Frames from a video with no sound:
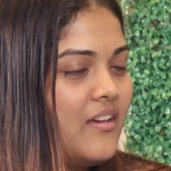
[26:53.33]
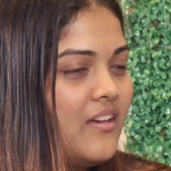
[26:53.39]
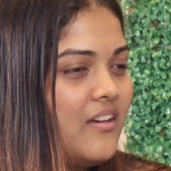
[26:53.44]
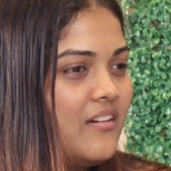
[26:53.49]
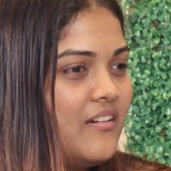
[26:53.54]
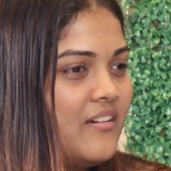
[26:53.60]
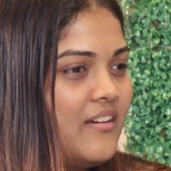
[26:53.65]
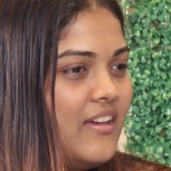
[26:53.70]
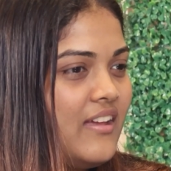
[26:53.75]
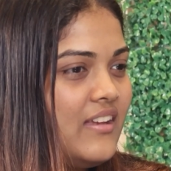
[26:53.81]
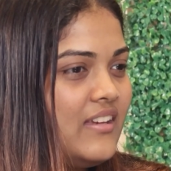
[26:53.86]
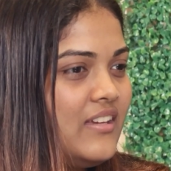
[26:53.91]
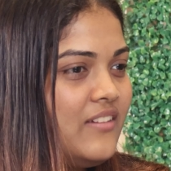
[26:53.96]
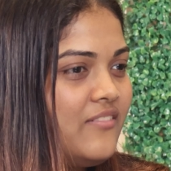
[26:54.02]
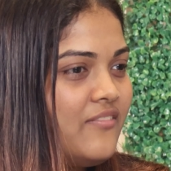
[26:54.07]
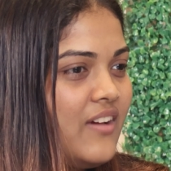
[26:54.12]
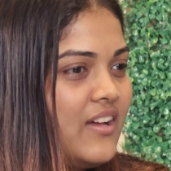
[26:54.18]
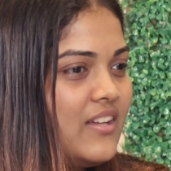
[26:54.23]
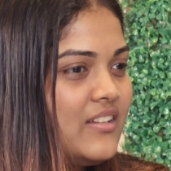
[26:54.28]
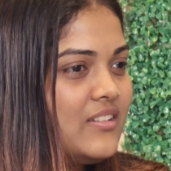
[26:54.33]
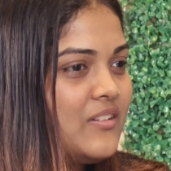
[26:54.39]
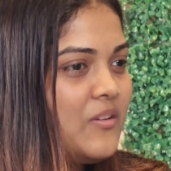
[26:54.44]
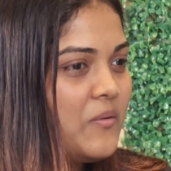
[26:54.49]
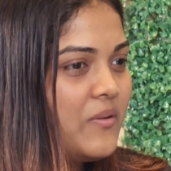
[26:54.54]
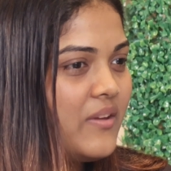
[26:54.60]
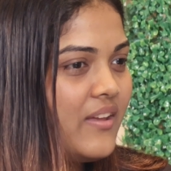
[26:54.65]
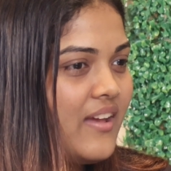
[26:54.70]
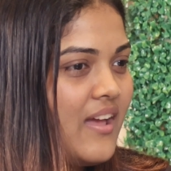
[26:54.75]
Any one
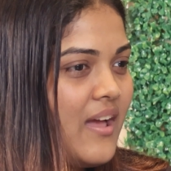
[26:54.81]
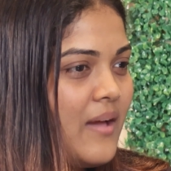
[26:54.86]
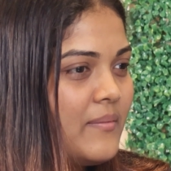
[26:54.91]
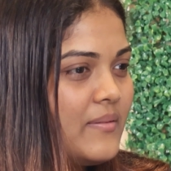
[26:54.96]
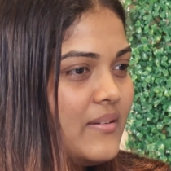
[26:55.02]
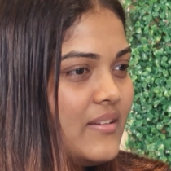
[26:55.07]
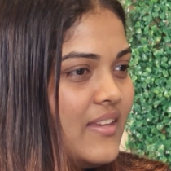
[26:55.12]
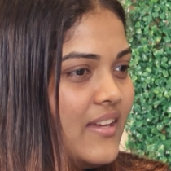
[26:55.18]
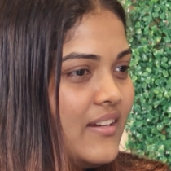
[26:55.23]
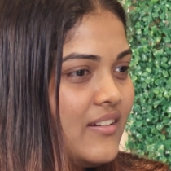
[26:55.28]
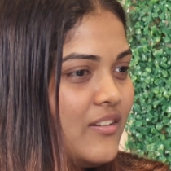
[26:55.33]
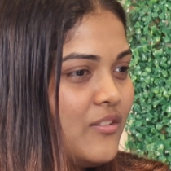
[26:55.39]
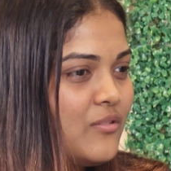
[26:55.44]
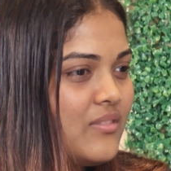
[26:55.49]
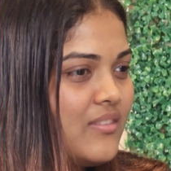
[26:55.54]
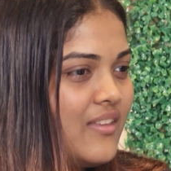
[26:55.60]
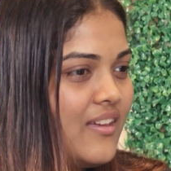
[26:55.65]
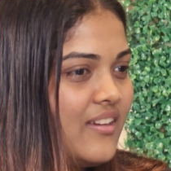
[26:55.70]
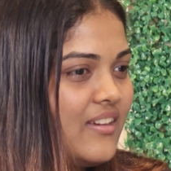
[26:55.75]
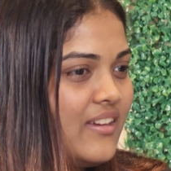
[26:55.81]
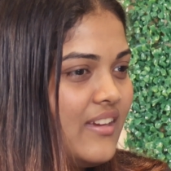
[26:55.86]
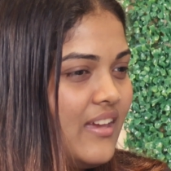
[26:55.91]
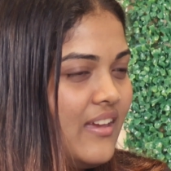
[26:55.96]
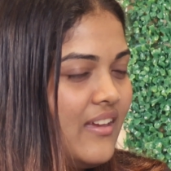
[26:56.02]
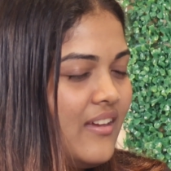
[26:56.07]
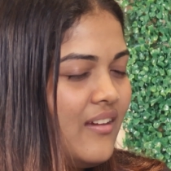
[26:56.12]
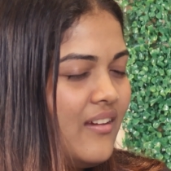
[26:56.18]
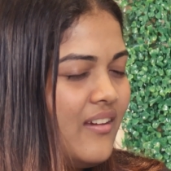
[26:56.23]
coding habit that you
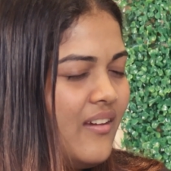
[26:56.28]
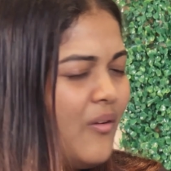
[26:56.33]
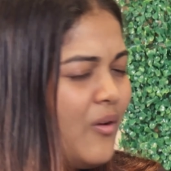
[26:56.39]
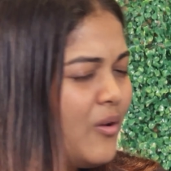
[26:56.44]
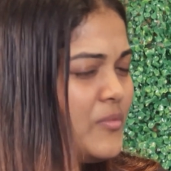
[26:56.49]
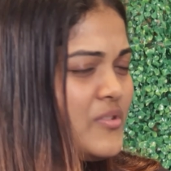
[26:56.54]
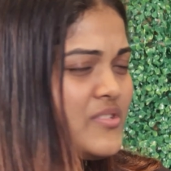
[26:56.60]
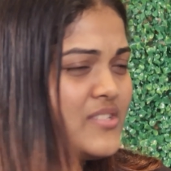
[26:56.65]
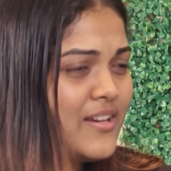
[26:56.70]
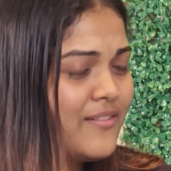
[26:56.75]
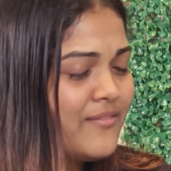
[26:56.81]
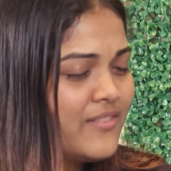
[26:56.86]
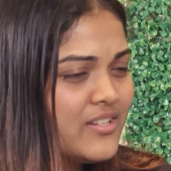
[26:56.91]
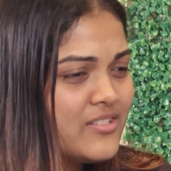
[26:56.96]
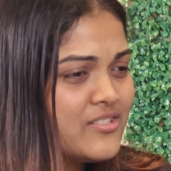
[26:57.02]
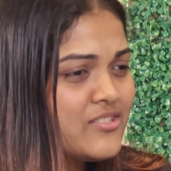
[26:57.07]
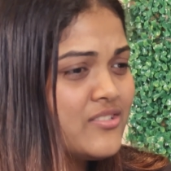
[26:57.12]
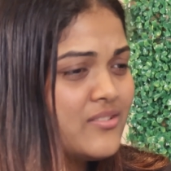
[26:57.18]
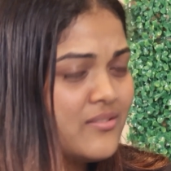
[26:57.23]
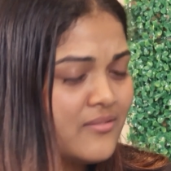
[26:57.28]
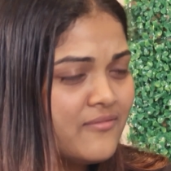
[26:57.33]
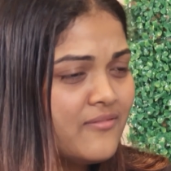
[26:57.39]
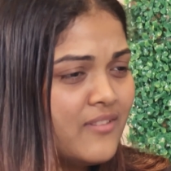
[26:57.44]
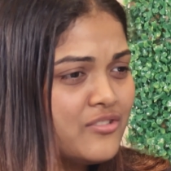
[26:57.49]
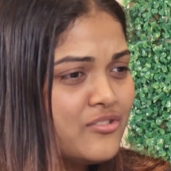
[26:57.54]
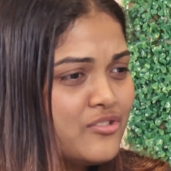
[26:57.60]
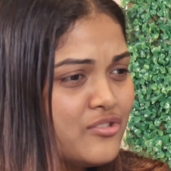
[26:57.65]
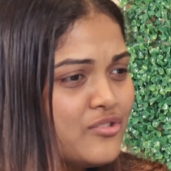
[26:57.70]
think almost
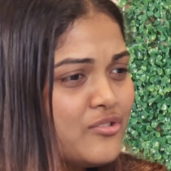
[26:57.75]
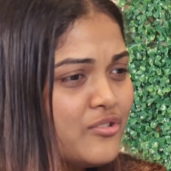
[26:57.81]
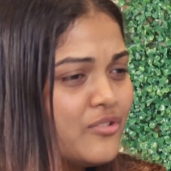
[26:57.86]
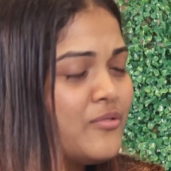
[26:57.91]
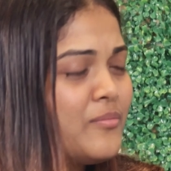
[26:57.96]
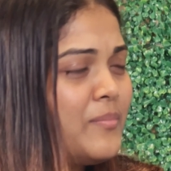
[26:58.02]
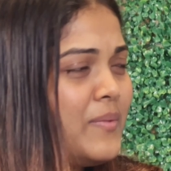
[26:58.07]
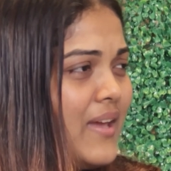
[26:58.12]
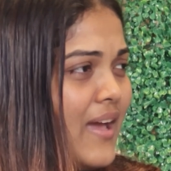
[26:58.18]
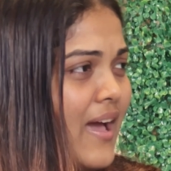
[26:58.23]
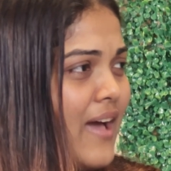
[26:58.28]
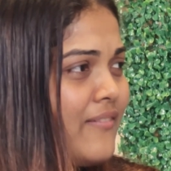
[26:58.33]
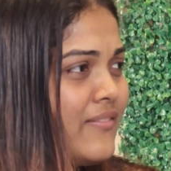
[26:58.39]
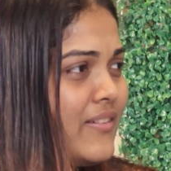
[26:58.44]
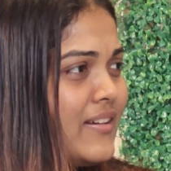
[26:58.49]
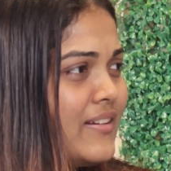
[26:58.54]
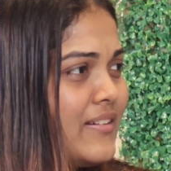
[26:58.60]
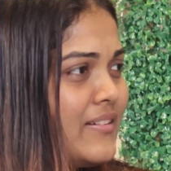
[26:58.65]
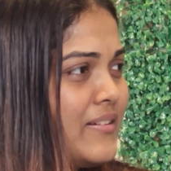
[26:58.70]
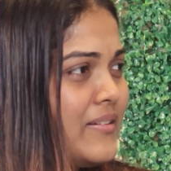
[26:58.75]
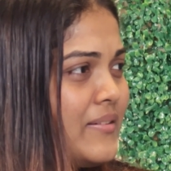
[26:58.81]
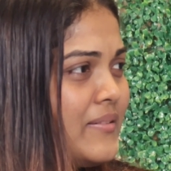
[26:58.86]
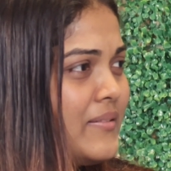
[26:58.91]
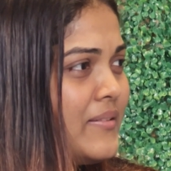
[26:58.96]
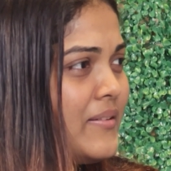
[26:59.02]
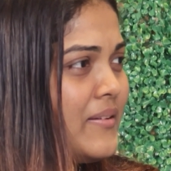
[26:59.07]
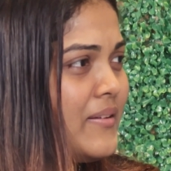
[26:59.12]
everyone should be having it?